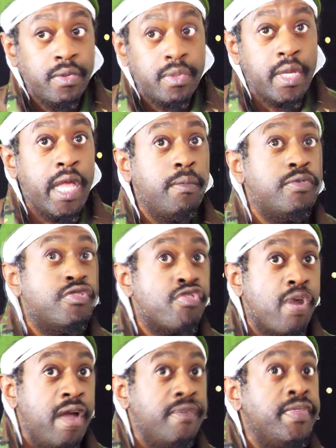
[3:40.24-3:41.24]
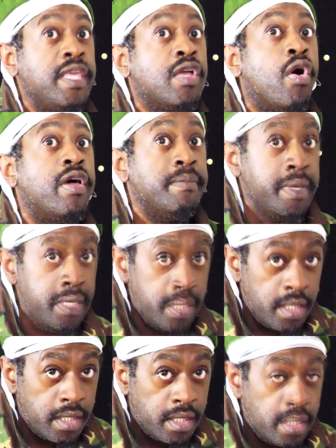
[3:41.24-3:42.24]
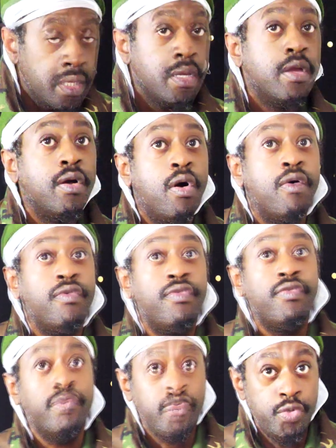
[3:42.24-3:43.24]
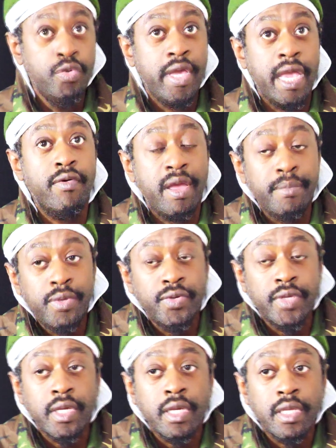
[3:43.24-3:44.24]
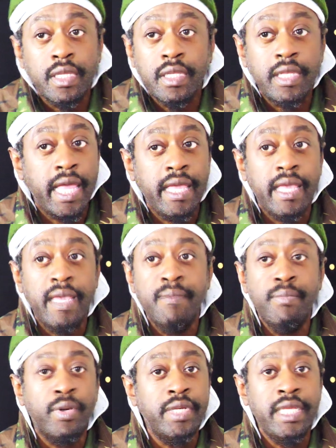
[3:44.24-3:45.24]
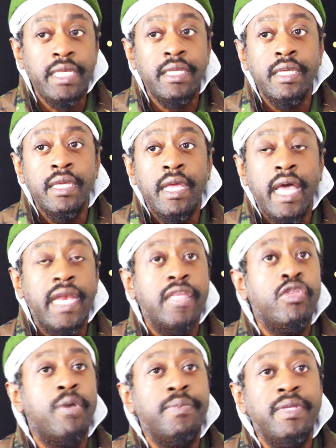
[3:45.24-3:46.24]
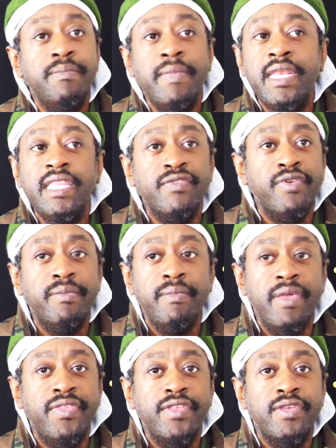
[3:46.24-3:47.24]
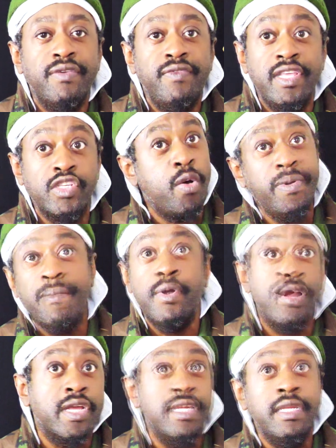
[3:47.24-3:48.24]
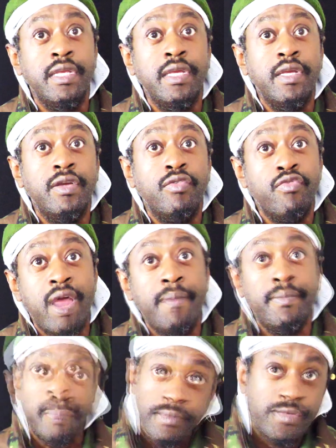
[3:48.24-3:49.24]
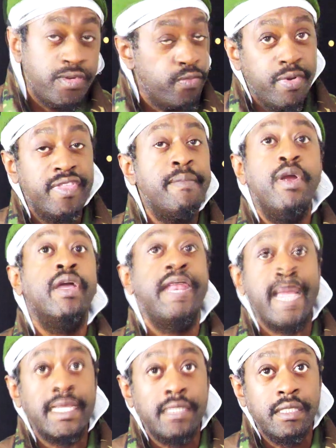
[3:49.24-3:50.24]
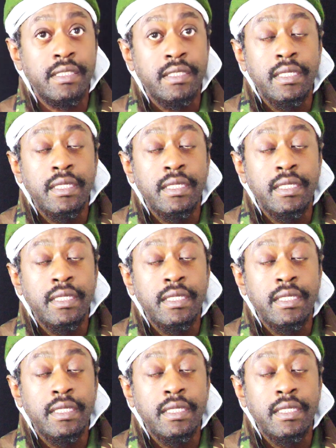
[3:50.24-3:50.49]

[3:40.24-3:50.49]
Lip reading: to help drive the economy of UK rap music, they embodied and adopted many different methods of let's copy American rap with an American accent.